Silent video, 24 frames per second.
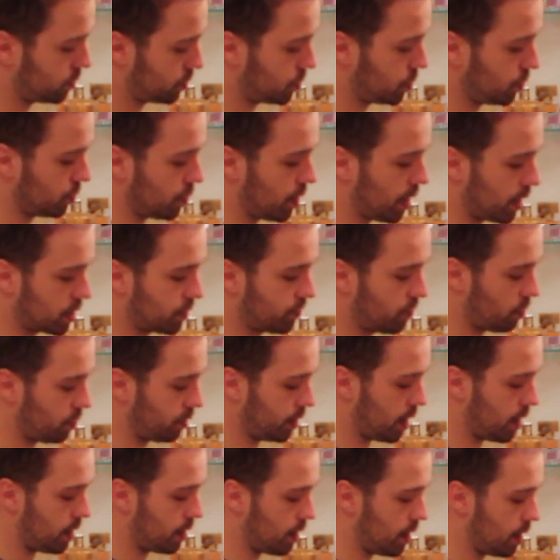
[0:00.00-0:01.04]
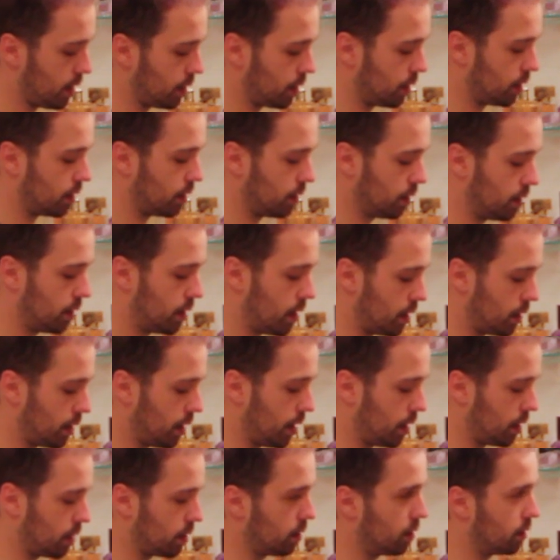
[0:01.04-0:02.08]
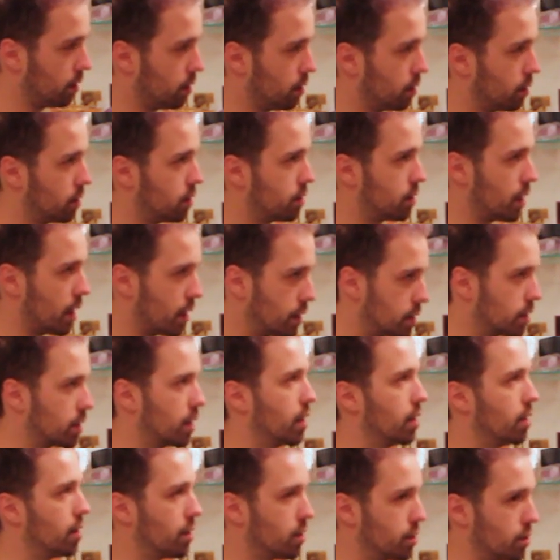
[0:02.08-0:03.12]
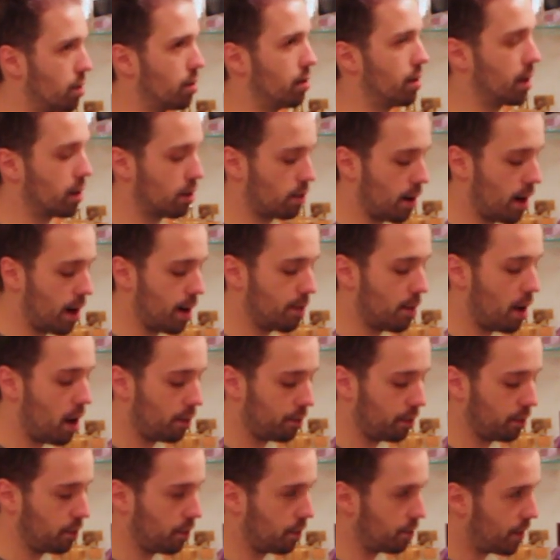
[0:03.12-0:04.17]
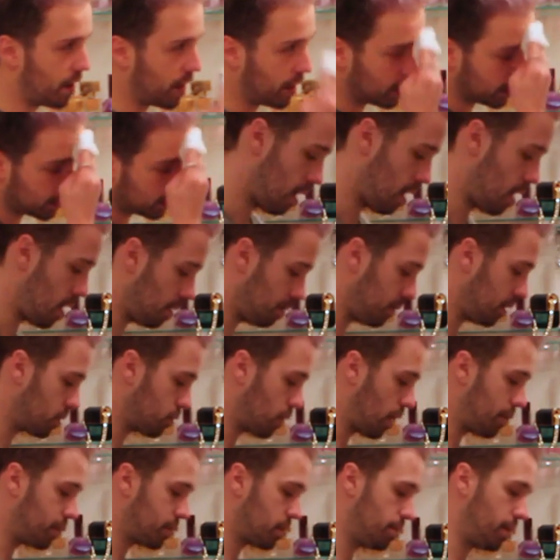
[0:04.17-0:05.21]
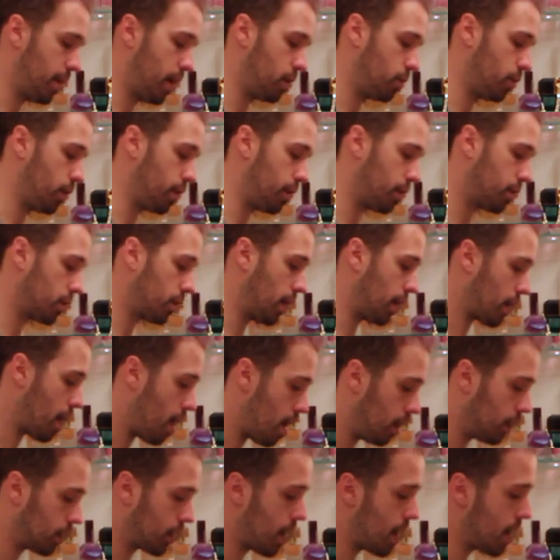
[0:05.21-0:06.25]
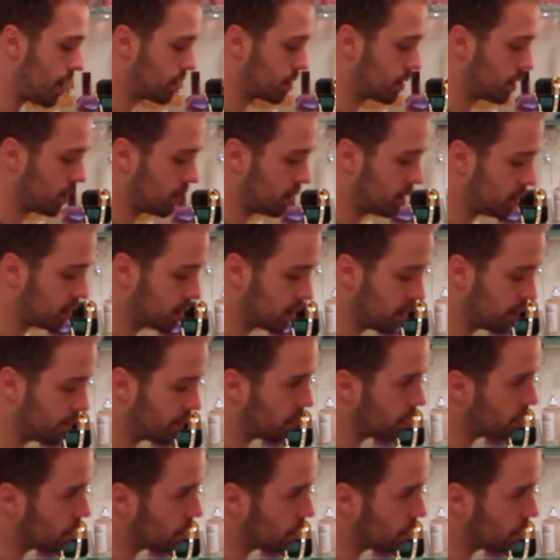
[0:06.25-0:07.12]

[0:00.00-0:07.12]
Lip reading: to exfoliate and get like dead skin and dirt and grime off of your face. These wipes are made with glycolic acid to give